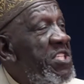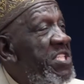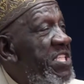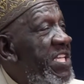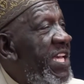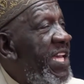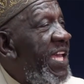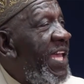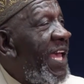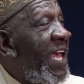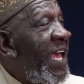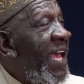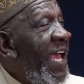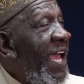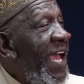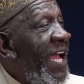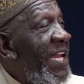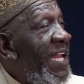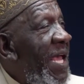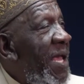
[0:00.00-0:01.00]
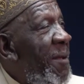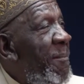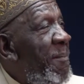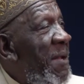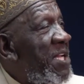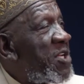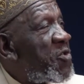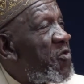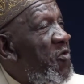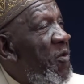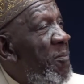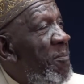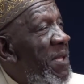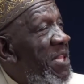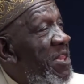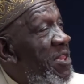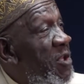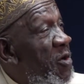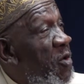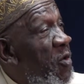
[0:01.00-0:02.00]
to say, and beshrum
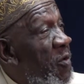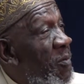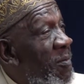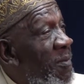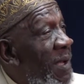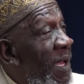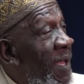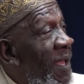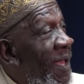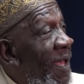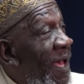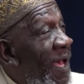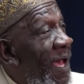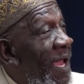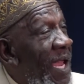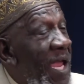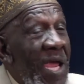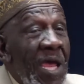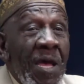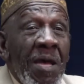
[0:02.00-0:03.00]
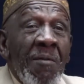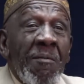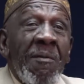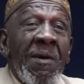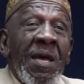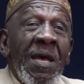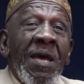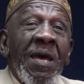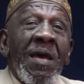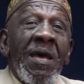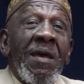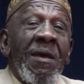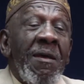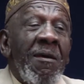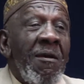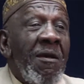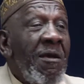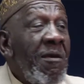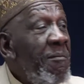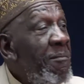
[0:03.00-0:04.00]
mithlukum, I am
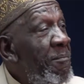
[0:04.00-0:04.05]
a